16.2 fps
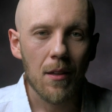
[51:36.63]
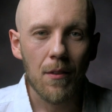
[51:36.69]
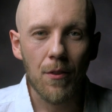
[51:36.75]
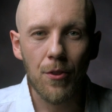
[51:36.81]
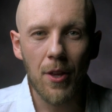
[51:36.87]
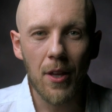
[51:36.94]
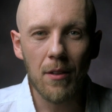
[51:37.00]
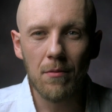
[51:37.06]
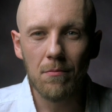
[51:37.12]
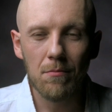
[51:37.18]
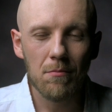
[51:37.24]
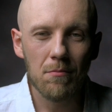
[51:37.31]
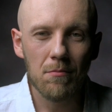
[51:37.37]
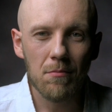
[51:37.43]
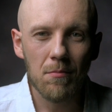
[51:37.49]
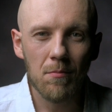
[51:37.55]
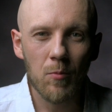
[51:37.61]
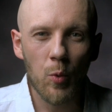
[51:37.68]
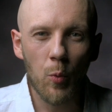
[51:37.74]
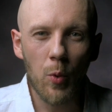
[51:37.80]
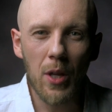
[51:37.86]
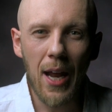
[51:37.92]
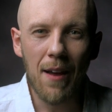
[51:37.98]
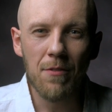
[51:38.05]
then
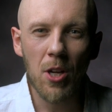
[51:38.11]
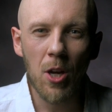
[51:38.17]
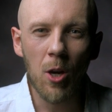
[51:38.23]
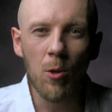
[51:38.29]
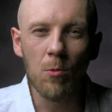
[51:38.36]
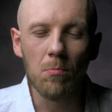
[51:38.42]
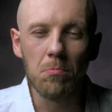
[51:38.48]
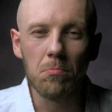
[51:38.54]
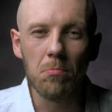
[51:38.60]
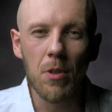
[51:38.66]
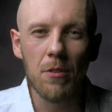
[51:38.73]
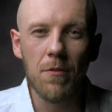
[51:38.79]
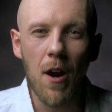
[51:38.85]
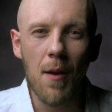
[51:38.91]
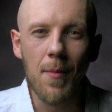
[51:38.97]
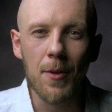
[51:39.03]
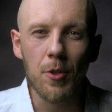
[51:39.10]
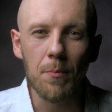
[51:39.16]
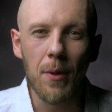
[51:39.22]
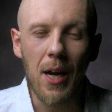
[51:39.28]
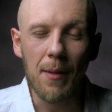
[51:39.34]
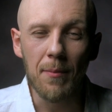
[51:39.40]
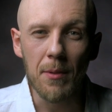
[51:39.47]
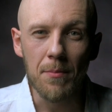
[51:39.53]
we'd have no environmental
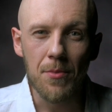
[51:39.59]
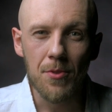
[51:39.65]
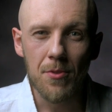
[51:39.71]
problems.